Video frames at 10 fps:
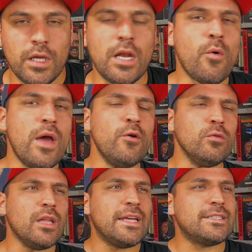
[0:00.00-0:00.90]
You know, I
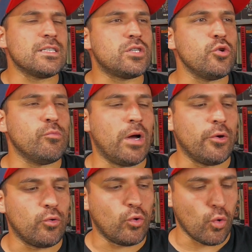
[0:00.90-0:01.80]
don't like to toot my
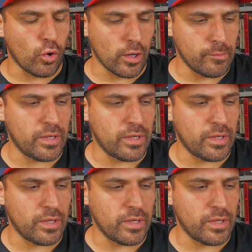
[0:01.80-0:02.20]
own horn,